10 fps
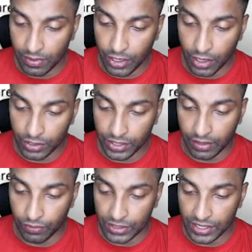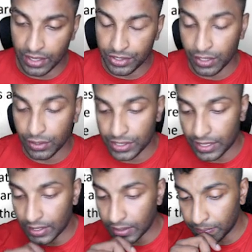doctrine was introduced
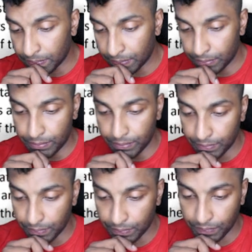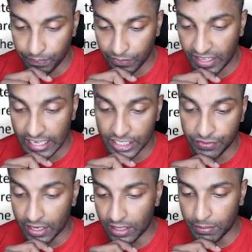in the
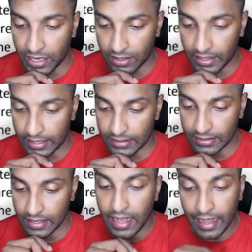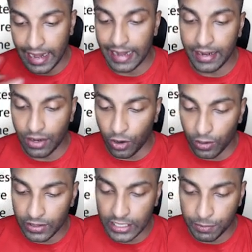Keshavananda Bharati case. Later
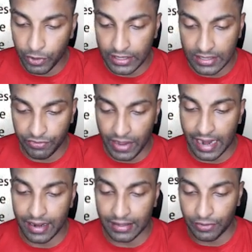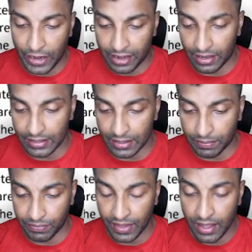all these points have added, the
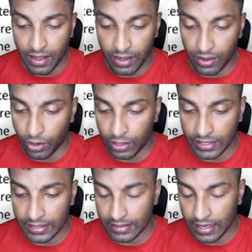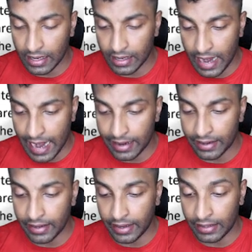federalism, all these are
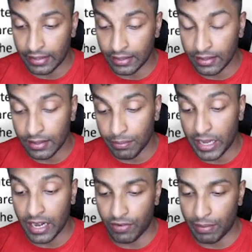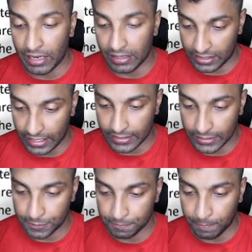added in the Minerva Mills
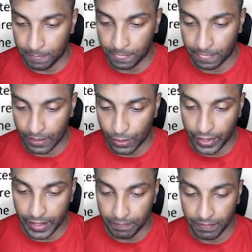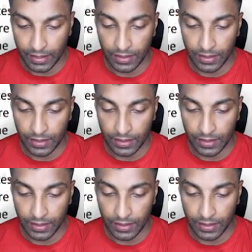case. Okay,